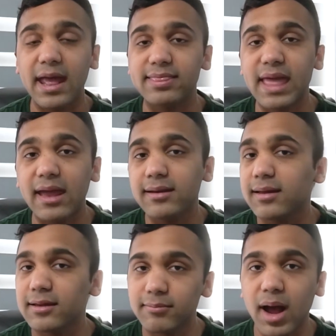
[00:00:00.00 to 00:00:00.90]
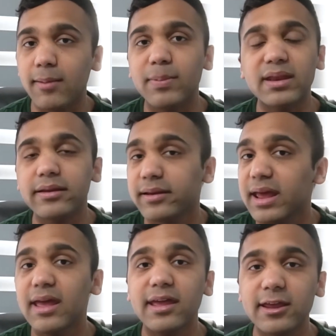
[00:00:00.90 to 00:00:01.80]
And then, in my opinion,
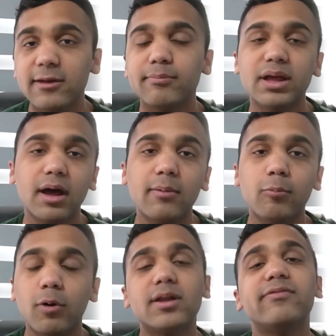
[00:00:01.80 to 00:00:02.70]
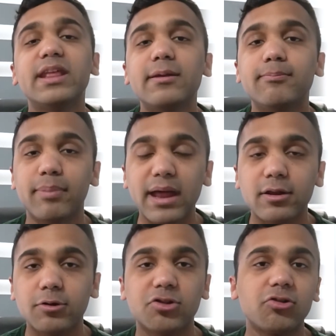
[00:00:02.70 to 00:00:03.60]
he can become one of the
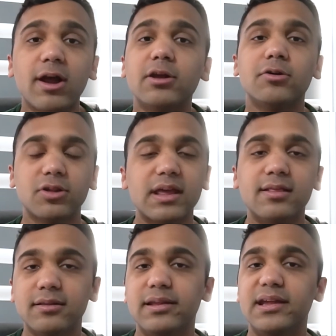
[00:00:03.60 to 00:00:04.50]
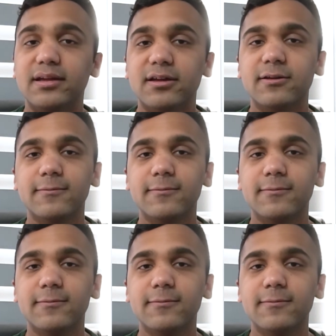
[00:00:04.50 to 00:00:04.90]
better strikers in the league.